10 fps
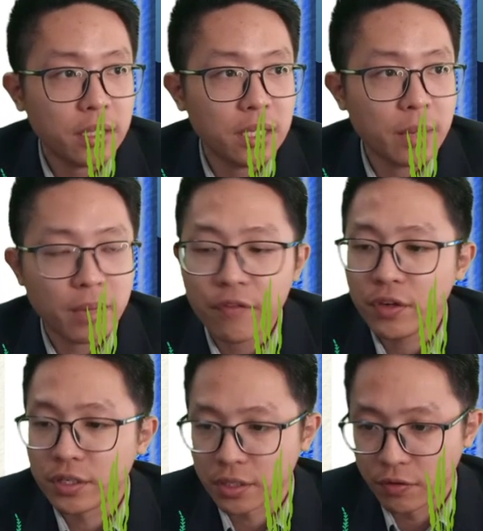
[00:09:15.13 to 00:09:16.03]
EMF
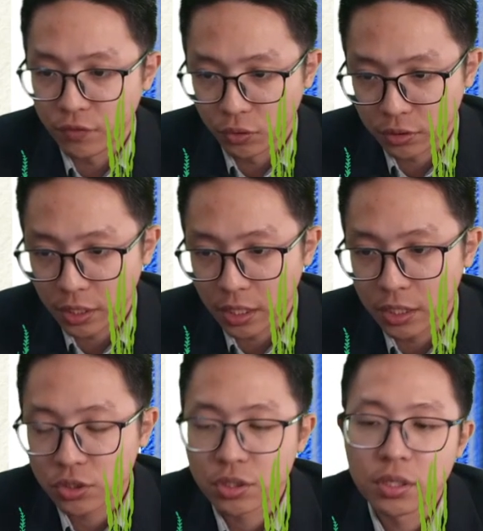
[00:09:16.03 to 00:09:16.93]
is a
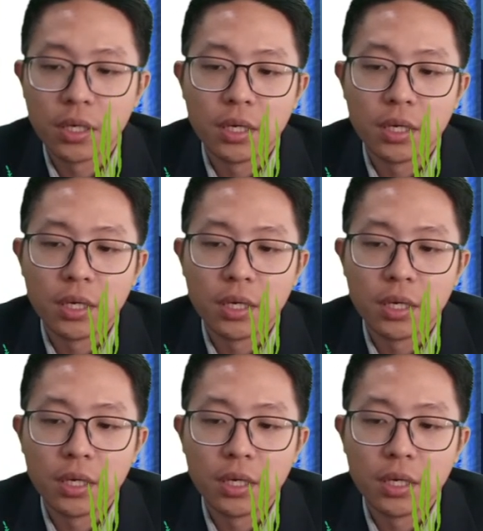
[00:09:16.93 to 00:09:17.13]
voltage,